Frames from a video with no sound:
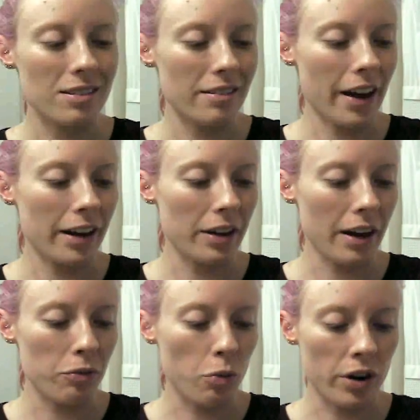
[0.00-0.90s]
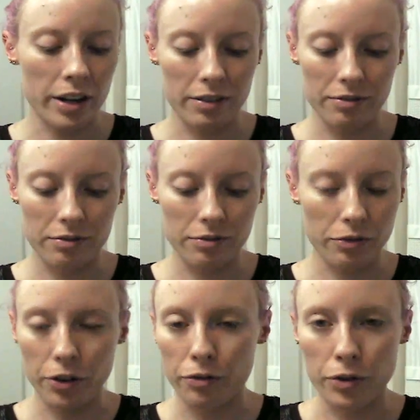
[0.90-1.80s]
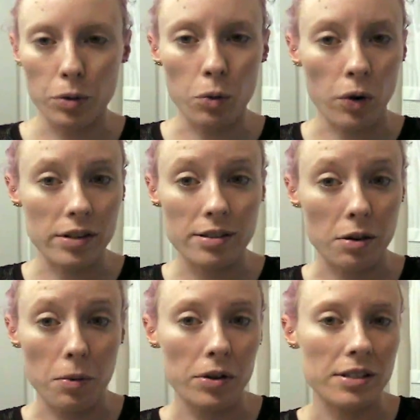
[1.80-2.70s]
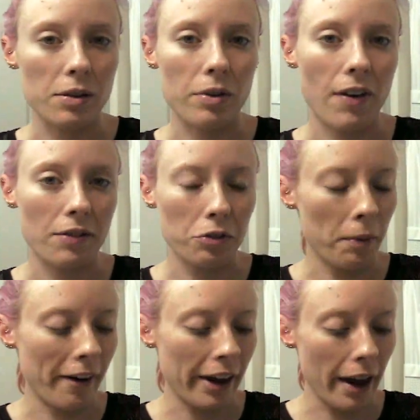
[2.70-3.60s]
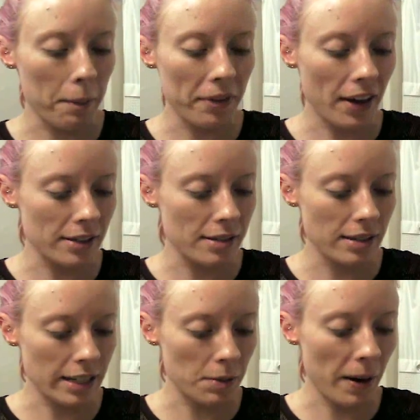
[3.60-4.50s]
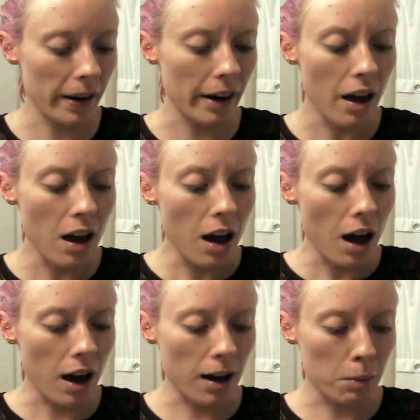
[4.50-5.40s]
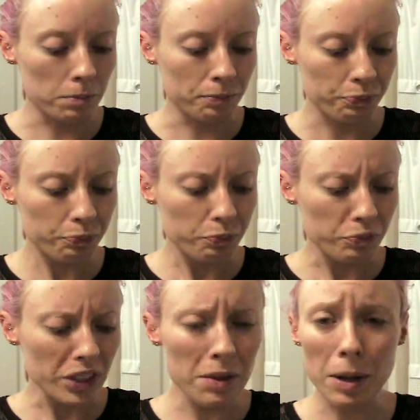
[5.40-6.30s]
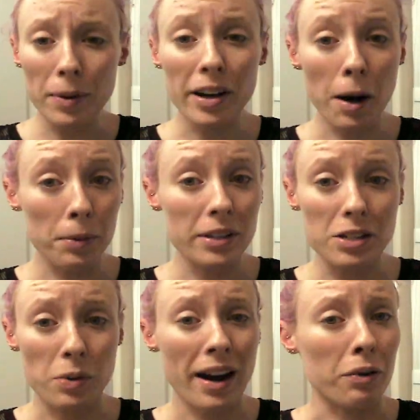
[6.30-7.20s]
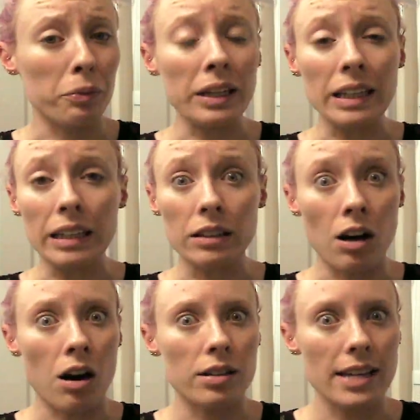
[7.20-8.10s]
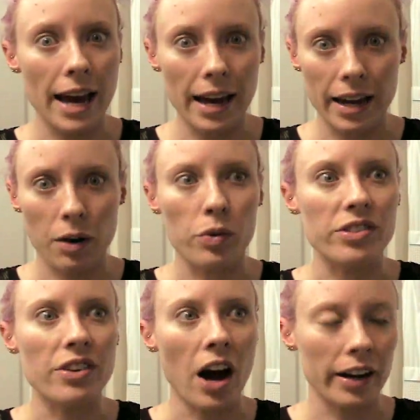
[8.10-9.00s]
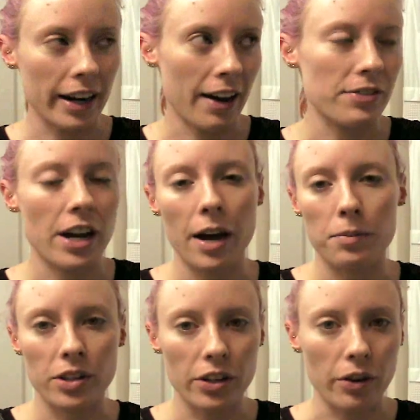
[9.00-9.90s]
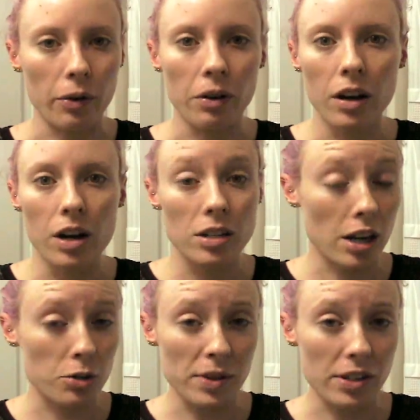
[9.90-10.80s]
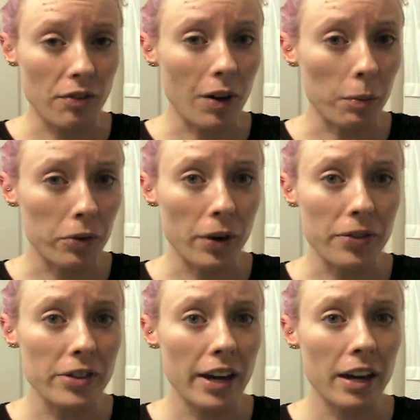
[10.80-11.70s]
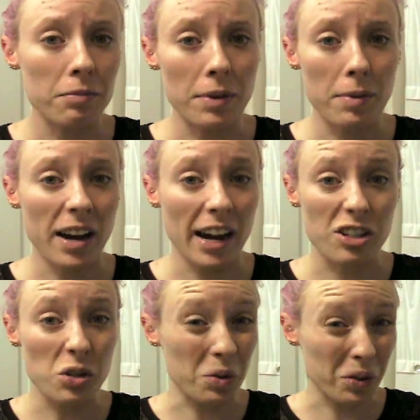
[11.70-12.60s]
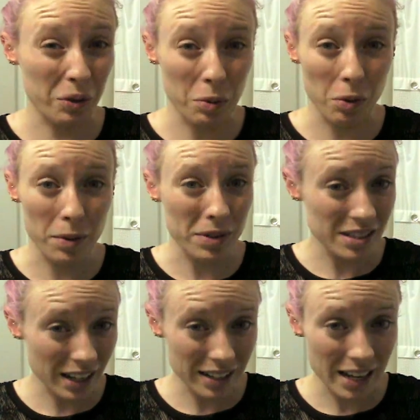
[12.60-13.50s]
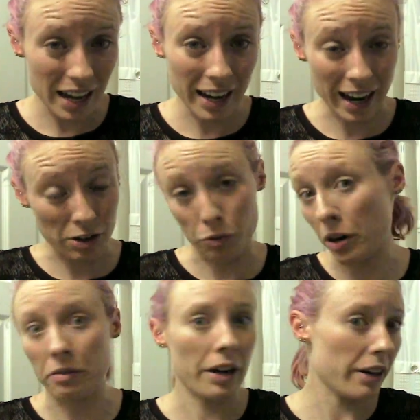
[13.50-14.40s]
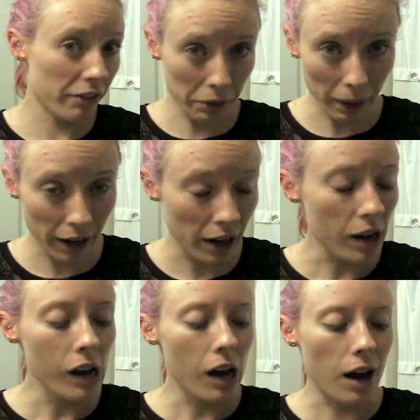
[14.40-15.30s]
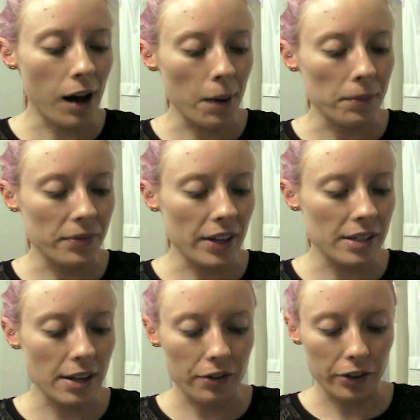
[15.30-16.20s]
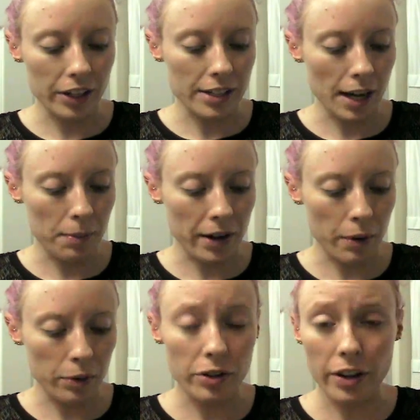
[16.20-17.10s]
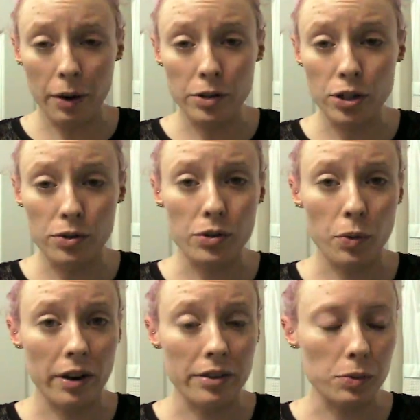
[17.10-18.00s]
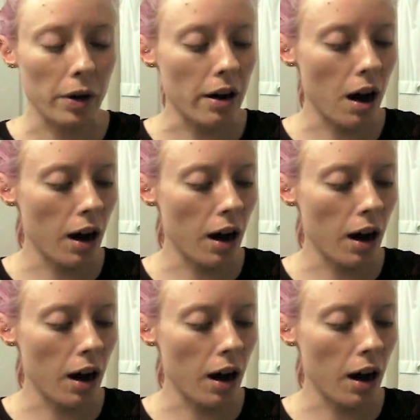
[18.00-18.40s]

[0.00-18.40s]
I've worn it for a few award ceremonies that we've had for Mary Kay, but that's about it. Maybe a couple days where I had a really long day and I was not going to have time to, touch myself up throughout the day. Maybe I had 2 or 3 appointments that day and had to run around everywhere. That's definitely a time that I would choose to wear this one.